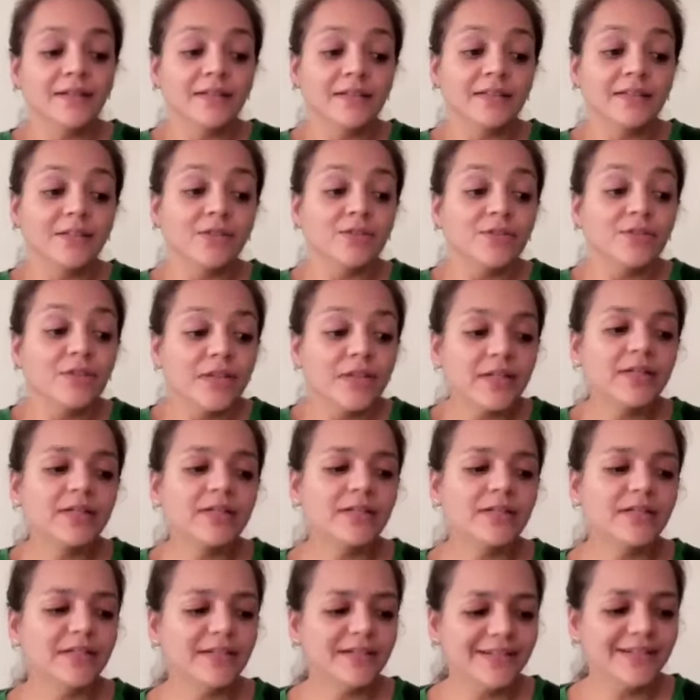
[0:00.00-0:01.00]
So today,
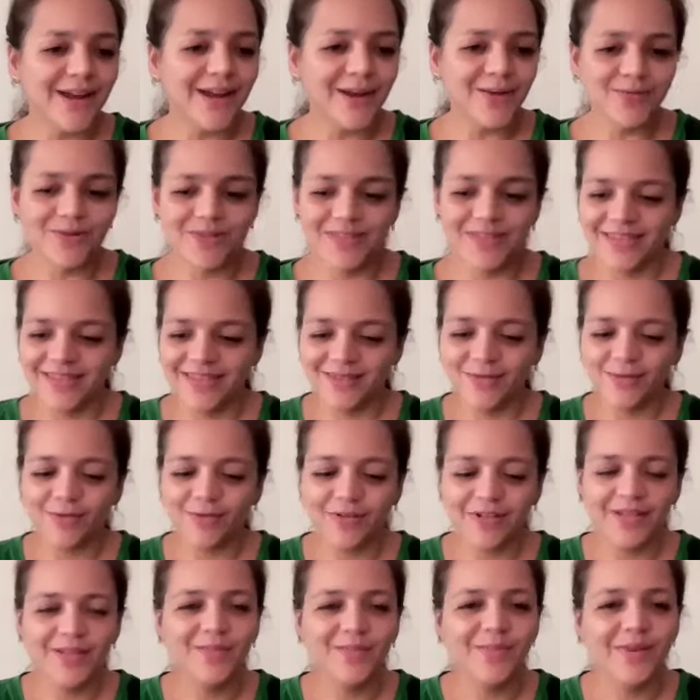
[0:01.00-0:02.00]
earlier, I was
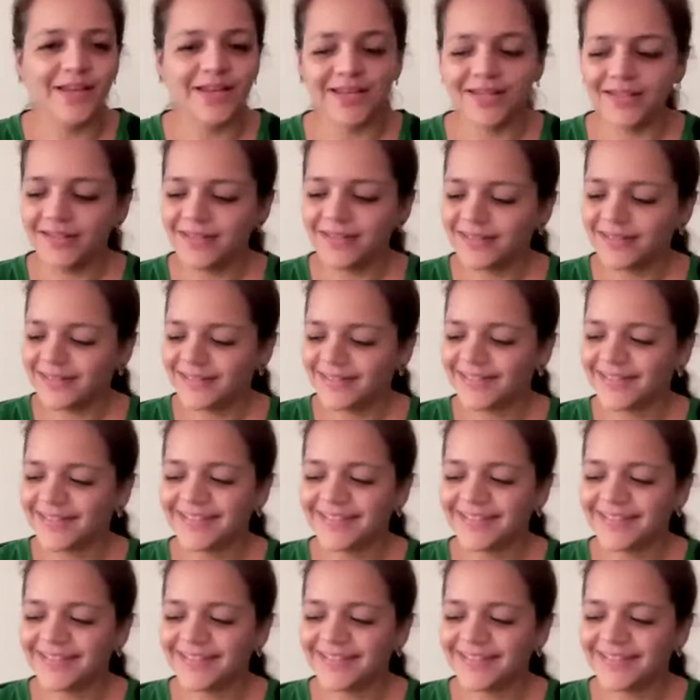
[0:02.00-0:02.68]
totally blank